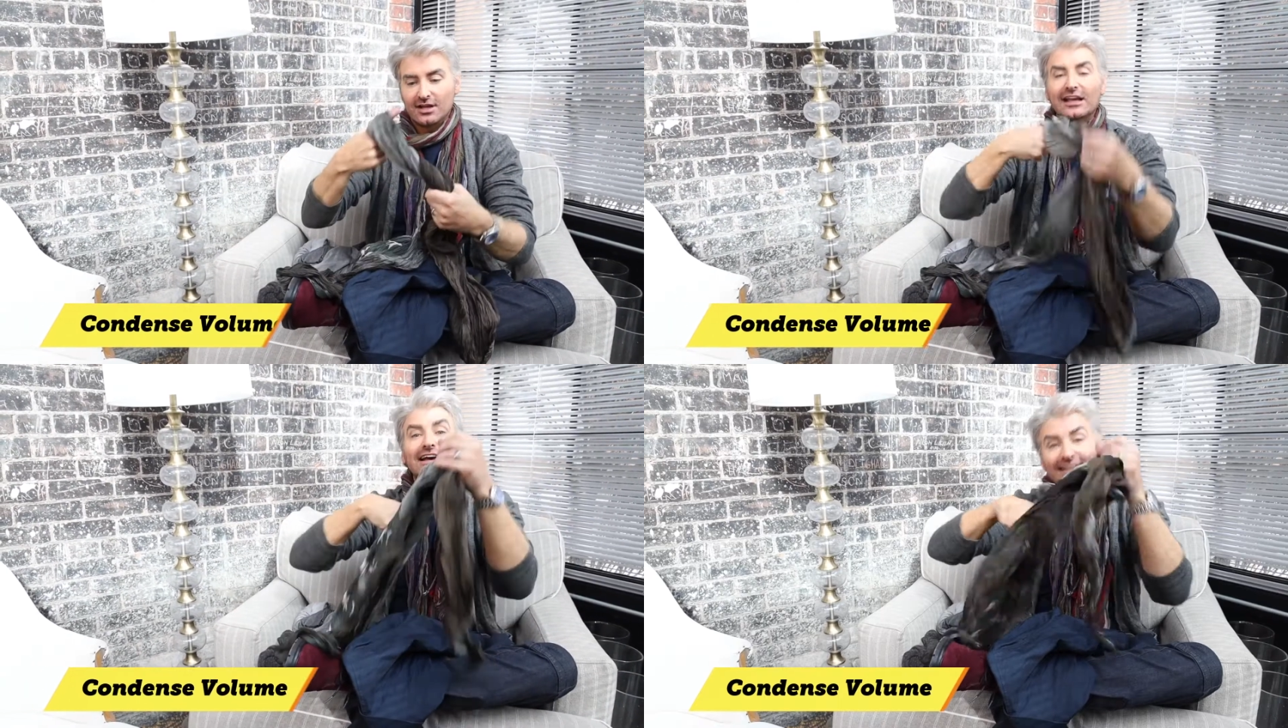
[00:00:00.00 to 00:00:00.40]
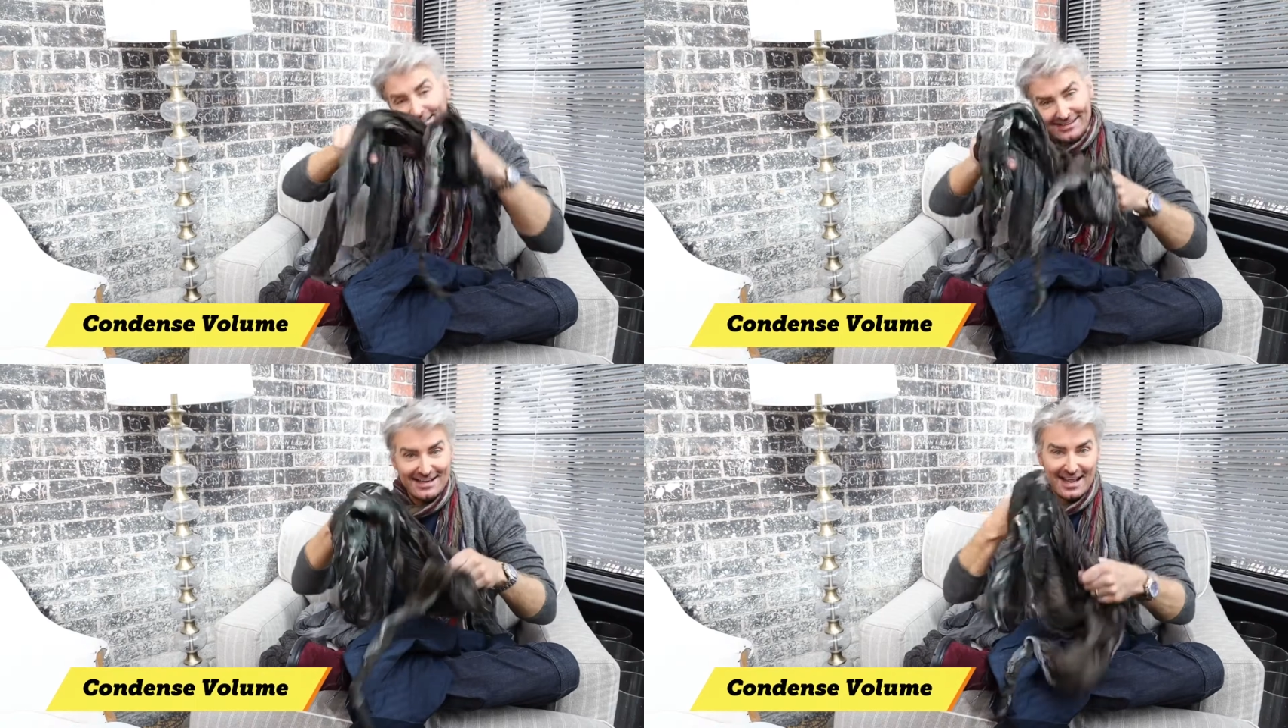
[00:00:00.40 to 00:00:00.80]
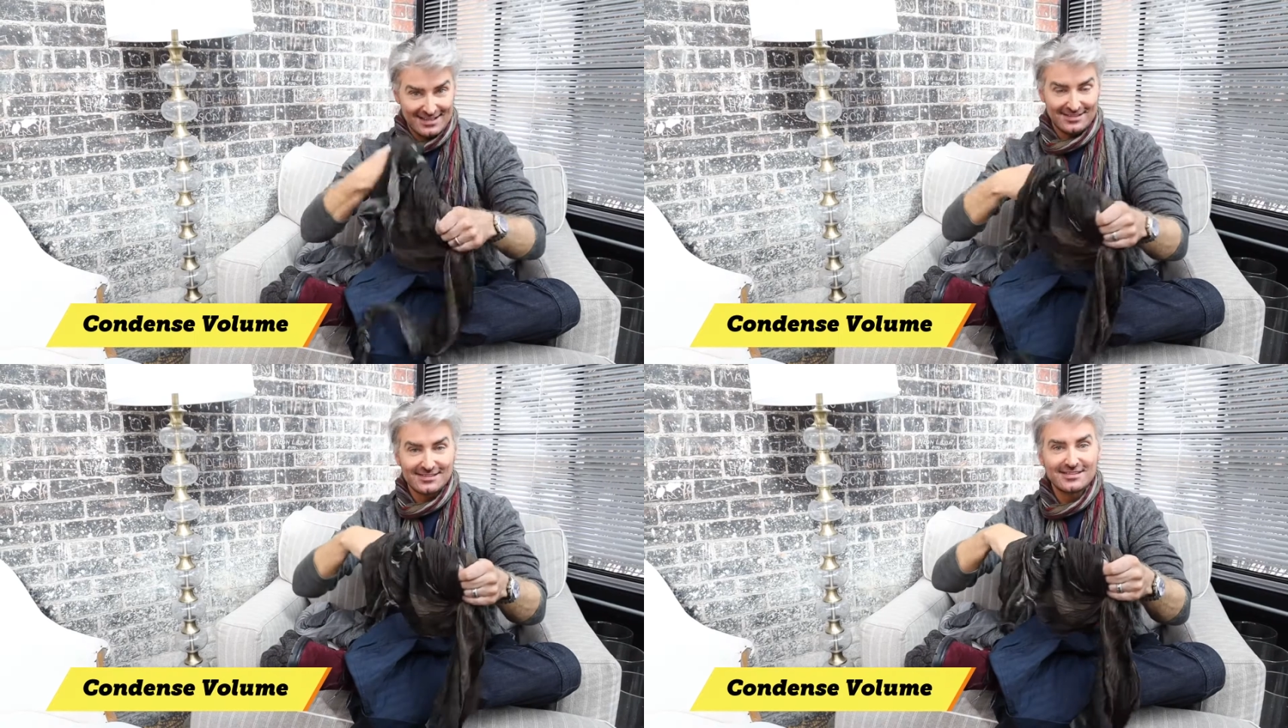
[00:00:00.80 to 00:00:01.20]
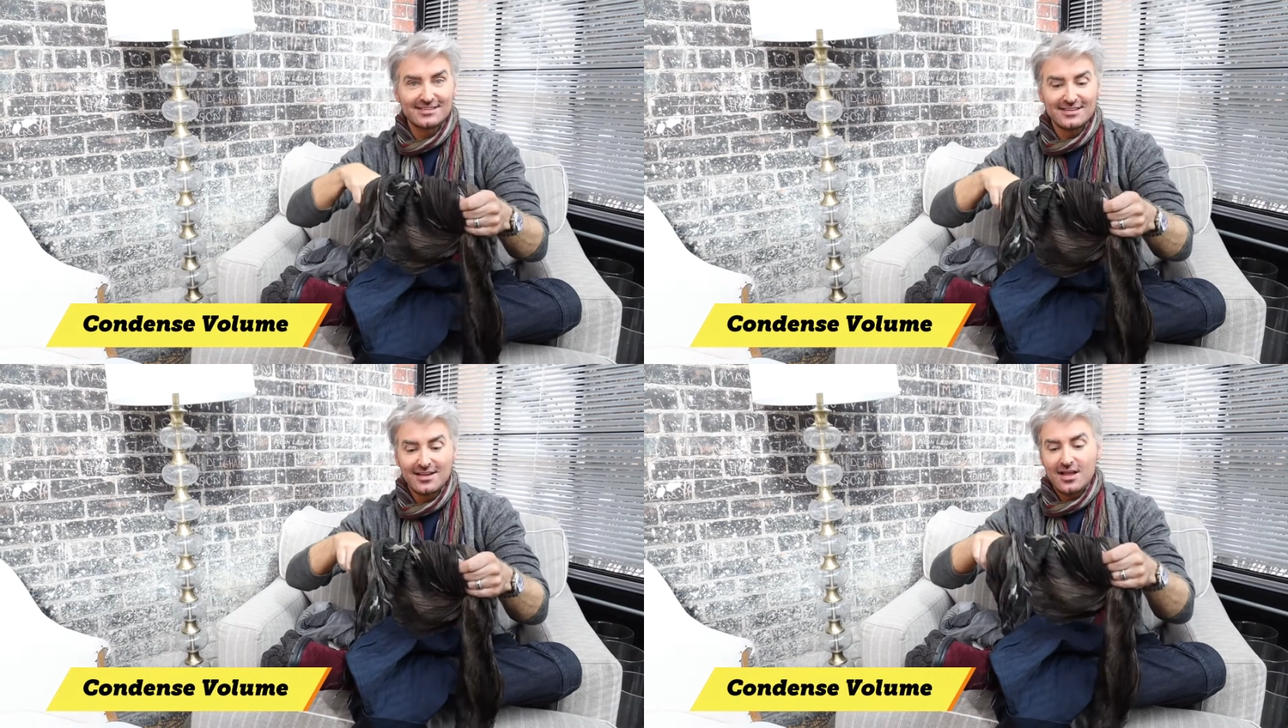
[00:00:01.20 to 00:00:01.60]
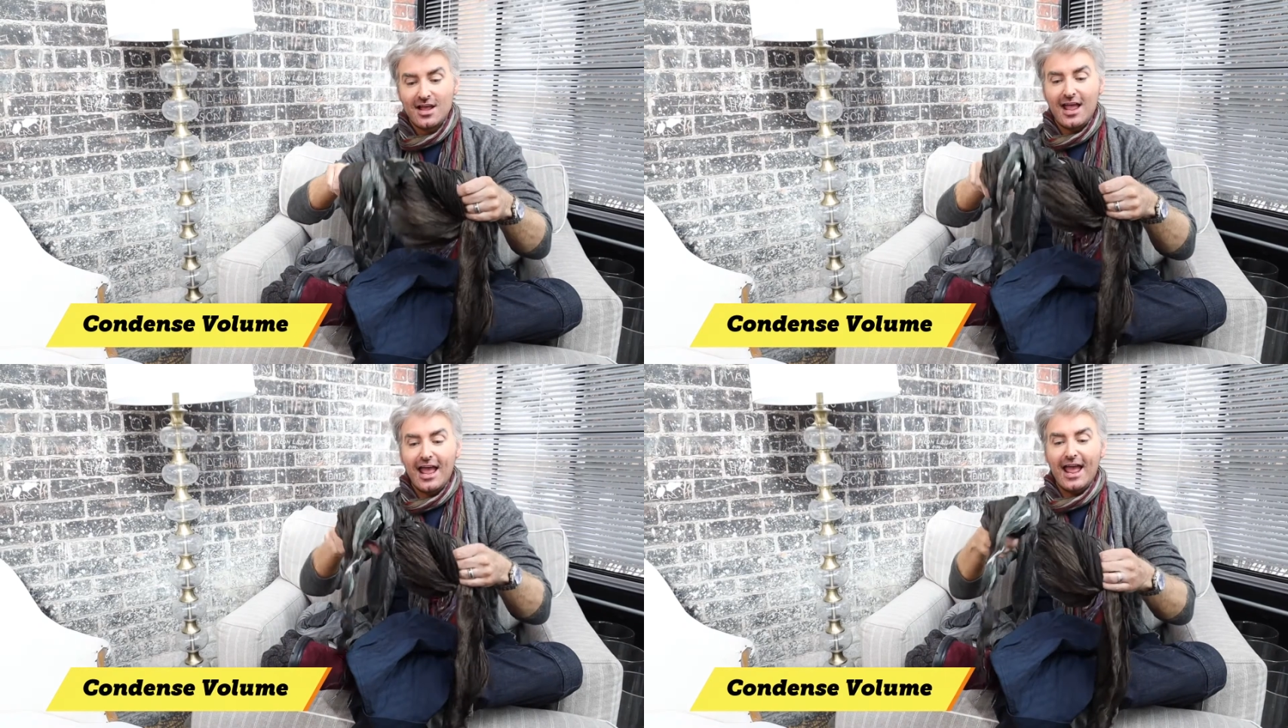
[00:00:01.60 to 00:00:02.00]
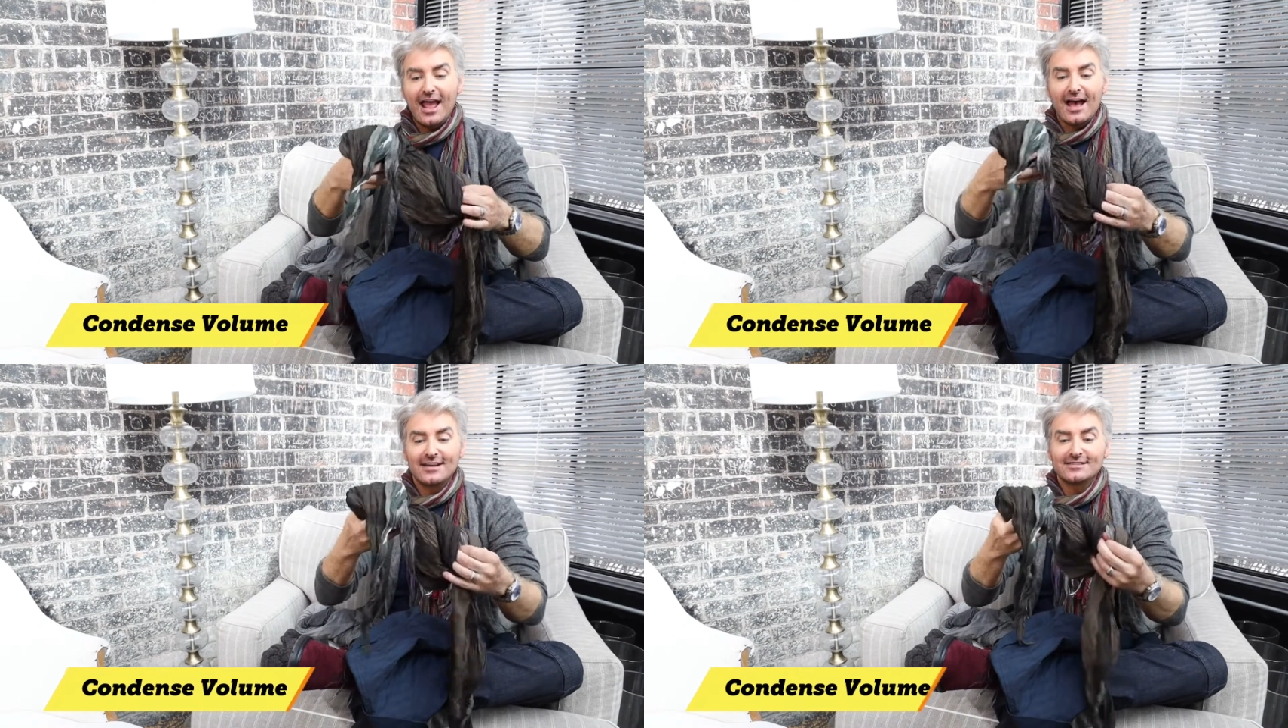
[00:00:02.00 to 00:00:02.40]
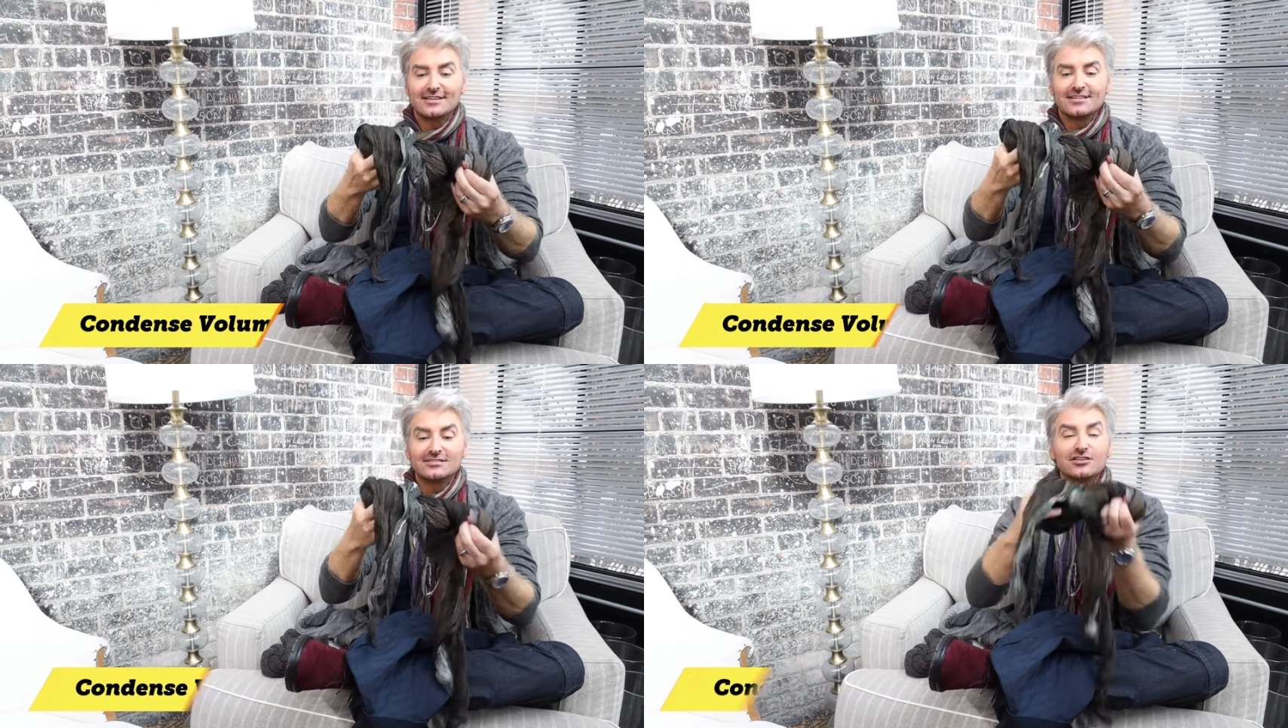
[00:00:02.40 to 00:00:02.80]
condense and